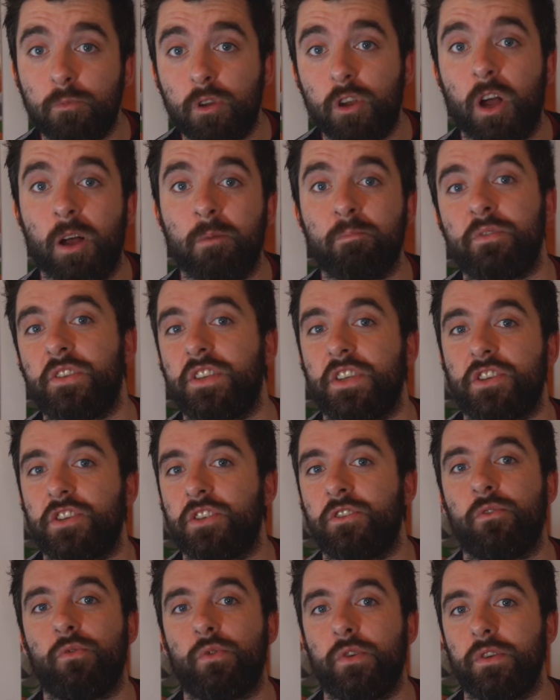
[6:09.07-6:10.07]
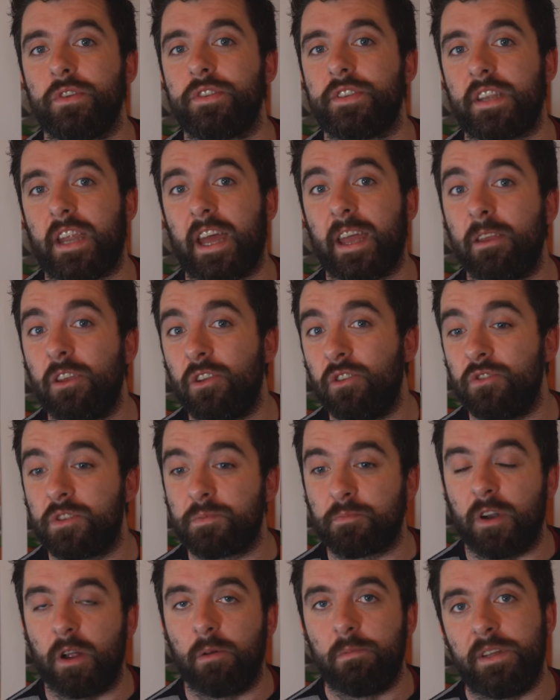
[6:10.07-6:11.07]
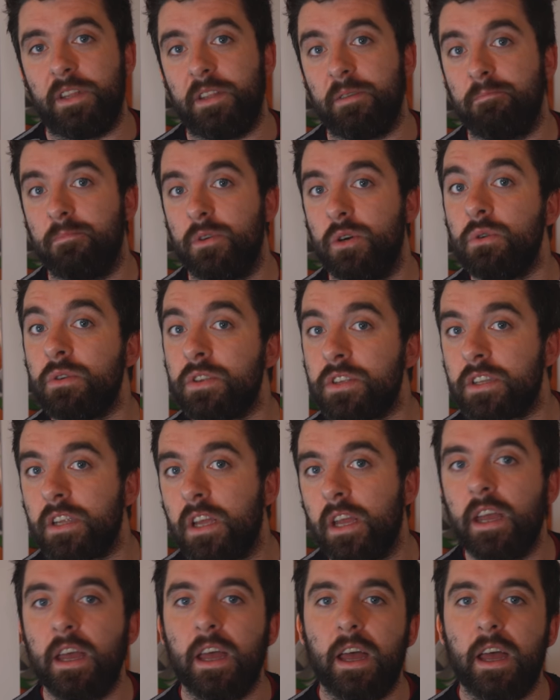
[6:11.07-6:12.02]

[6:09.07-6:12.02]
compositional reels that I use probably the most.